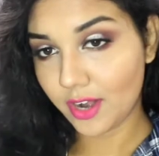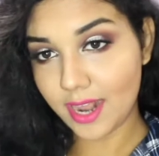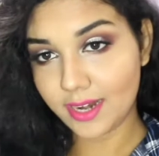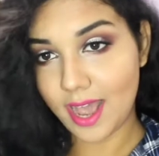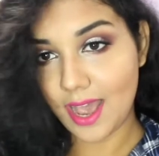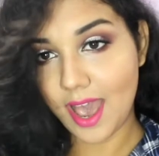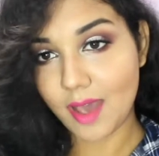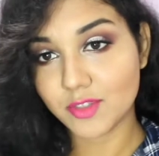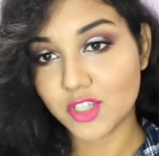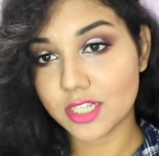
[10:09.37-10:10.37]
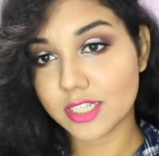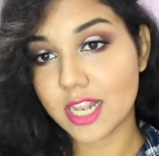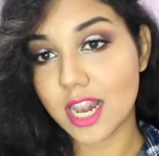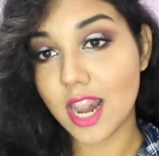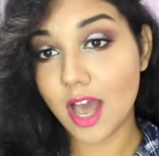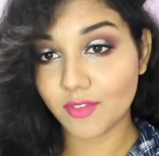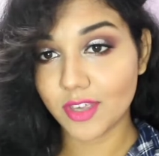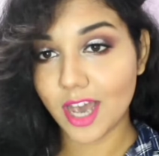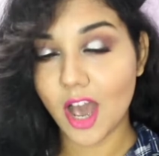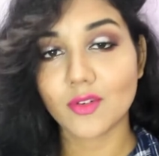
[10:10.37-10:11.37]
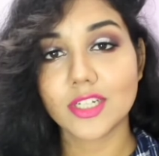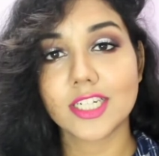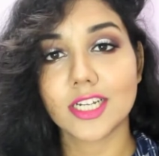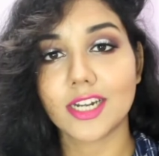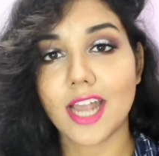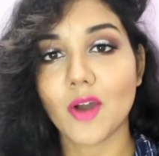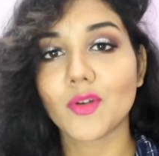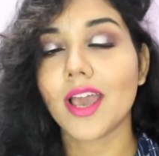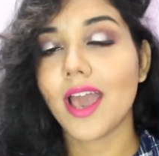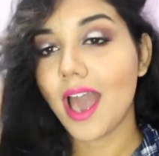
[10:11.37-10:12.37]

and I am just loving how it turned out.